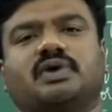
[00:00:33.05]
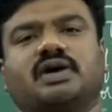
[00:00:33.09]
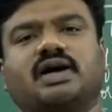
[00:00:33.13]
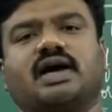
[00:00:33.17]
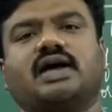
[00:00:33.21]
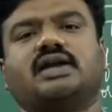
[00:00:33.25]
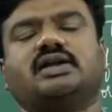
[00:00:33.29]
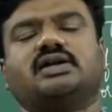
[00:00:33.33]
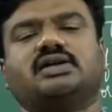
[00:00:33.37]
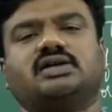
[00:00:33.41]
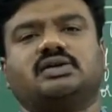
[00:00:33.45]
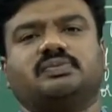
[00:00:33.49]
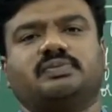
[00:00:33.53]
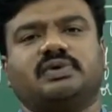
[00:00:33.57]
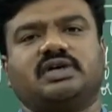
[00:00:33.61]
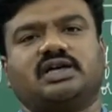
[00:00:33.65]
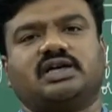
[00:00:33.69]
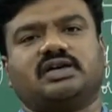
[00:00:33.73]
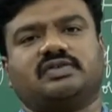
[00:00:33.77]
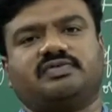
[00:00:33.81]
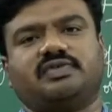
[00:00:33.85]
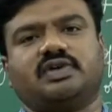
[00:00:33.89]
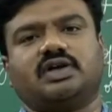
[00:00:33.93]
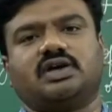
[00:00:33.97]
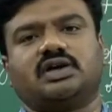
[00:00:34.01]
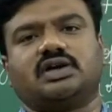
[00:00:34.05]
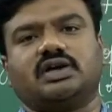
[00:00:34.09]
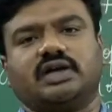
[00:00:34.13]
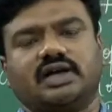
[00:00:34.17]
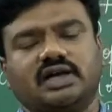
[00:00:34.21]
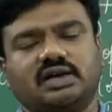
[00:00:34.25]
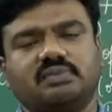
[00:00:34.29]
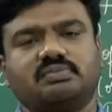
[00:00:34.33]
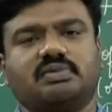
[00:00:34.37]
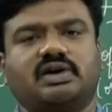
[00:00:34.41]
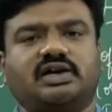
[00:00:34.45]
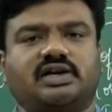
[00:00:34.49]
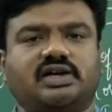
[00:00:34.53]
mechanical behavior
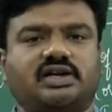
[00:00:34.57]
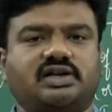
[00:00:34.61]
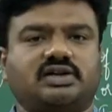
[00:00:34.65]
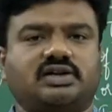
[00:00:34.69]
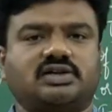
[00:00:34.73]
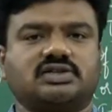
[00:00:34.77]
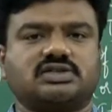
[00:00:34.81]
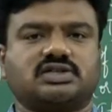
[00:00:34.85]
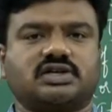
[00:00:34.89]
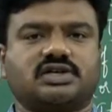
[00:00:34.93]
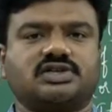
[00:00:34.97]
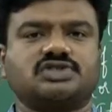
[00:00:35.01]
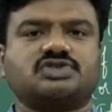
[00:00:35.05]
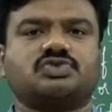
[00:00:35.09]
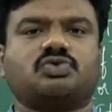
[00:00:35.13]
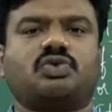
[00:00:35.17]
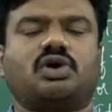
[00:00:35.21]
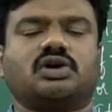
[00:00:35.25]
in material science,